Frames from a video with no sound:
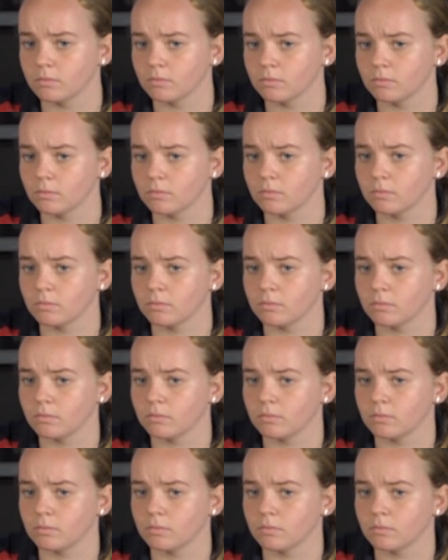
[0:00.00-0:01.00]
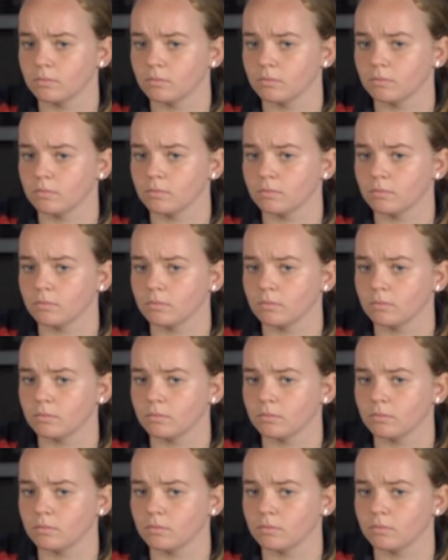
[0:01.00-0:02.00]

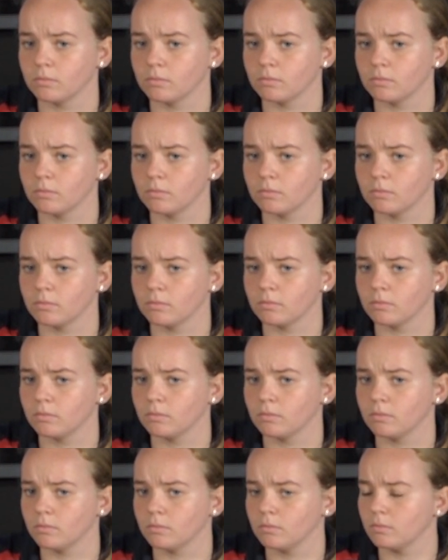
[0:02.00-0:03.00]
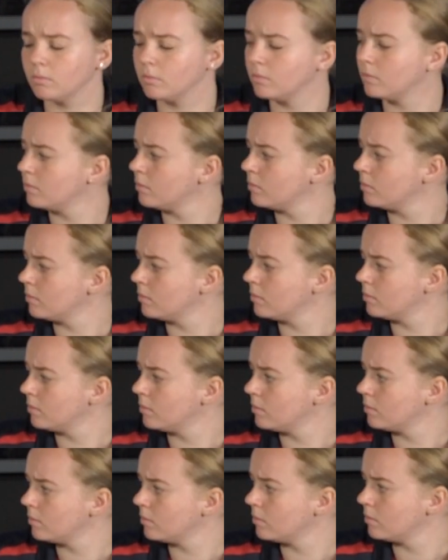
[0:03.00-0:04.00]

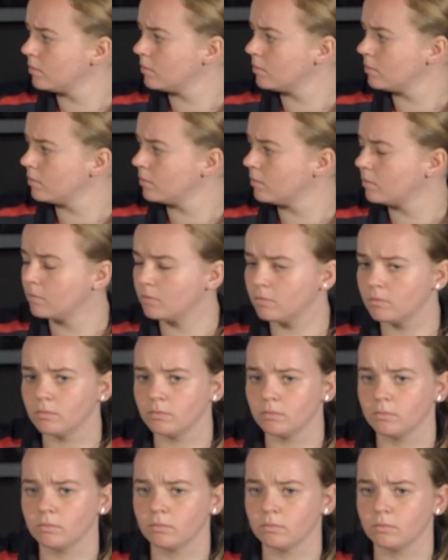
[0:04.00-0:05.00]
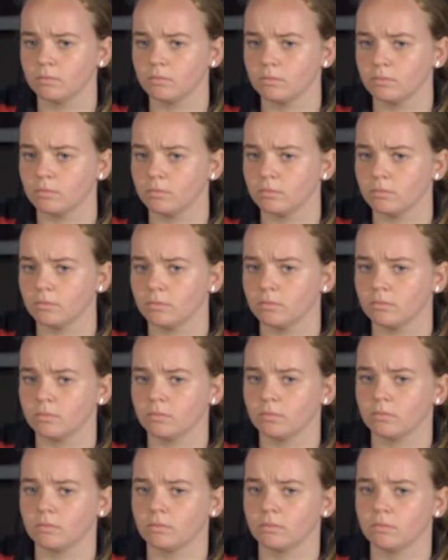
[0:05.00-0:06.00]

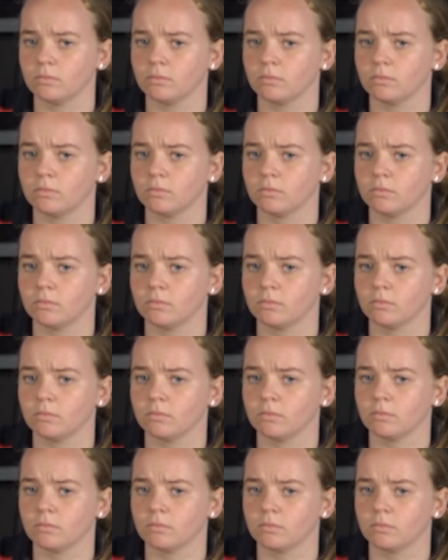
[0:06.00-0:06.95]
The person shown says nothing.